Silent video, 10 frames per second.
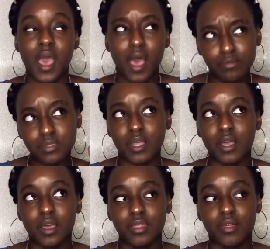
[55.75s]
I
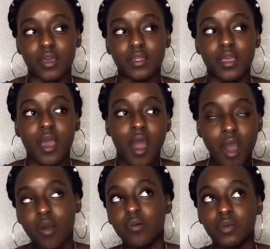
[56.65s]
thought,
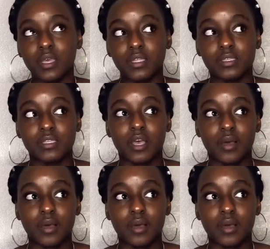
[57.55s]
oh, it's